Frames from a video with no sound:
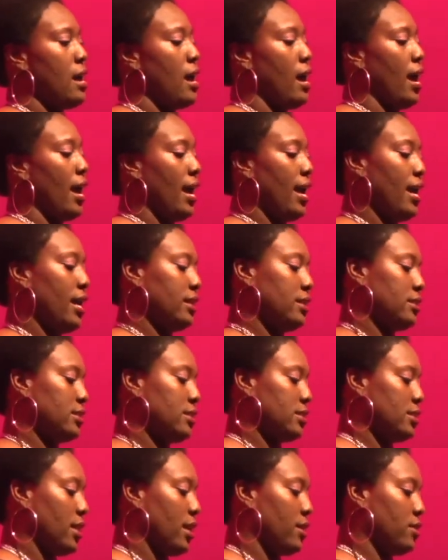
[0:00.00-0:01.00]
I had to
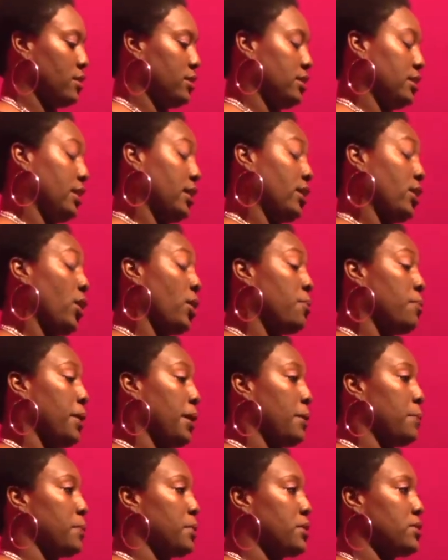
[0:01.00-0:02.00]
sign the DNR
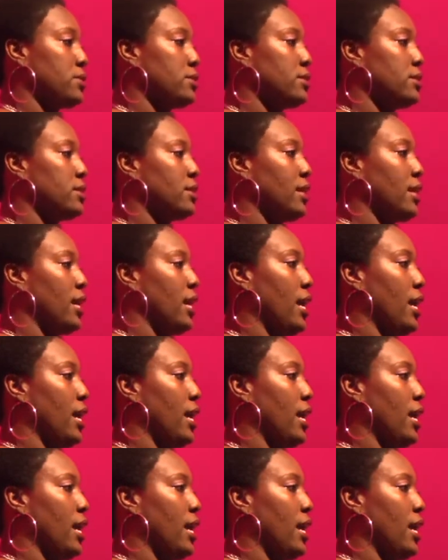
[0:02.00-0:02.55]
papers,